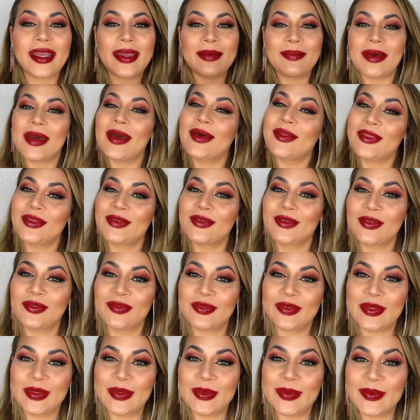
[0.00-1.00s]
About the
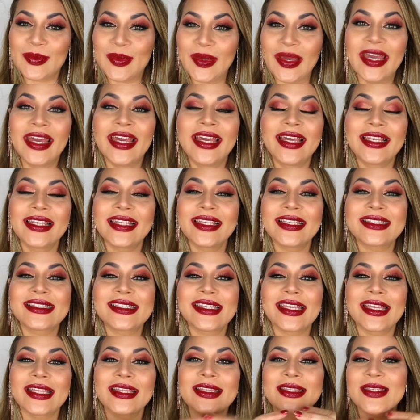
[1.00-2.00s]
review, let's
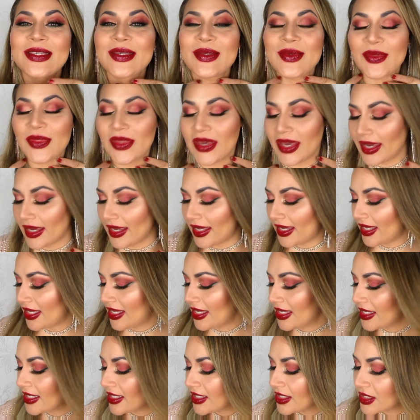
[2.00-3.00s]
get to that.
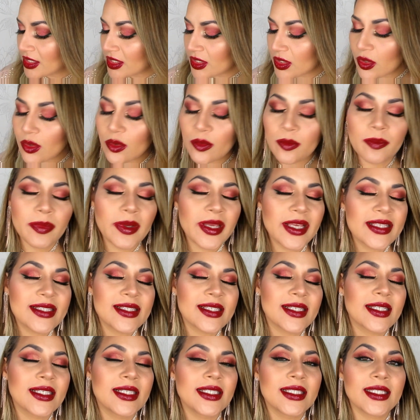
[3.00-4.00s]
So
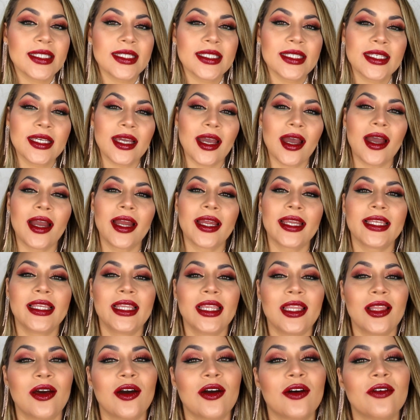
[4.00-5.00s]
basically, I
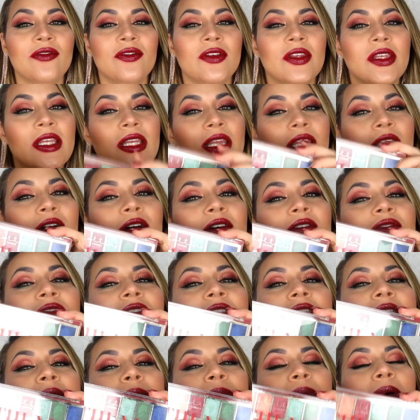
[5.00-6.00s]
love
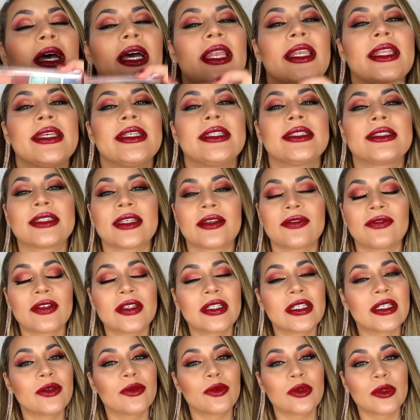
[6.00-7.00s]
this palette.
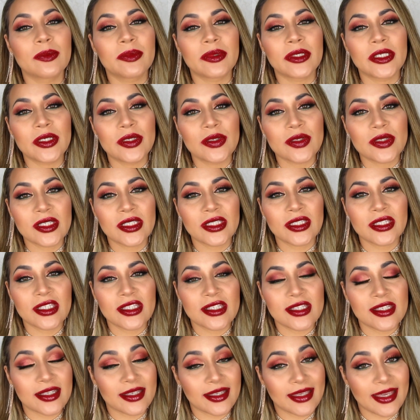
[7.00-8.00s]
Definitely will be using
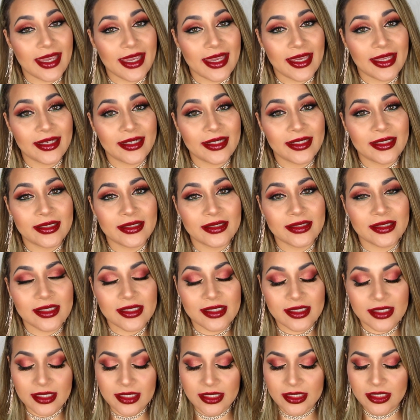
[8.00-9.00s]
this again.
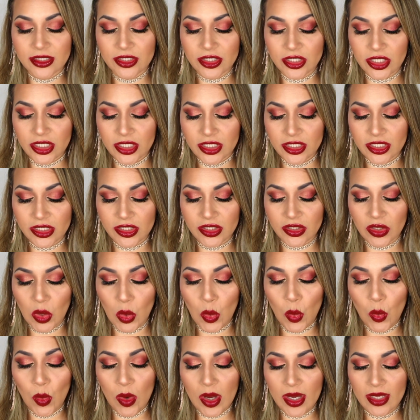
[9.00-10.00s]
This is just
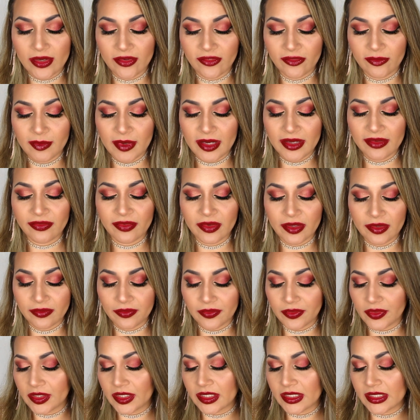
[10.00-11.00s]
one of my
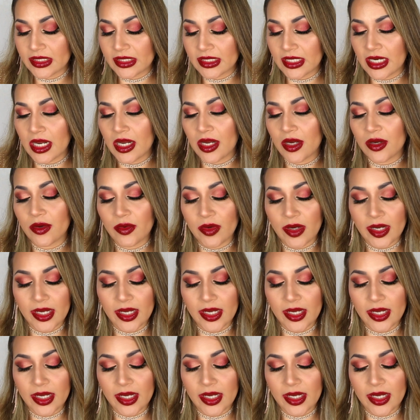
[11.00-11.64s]
favorites now.